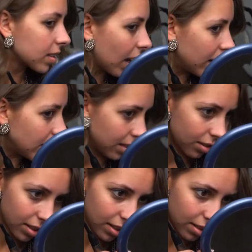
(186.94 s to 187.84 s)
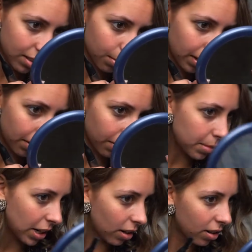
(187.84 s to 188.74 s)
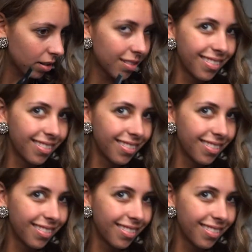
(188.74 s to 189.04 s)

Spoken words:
It's kind of dangerous to do this without a mirror.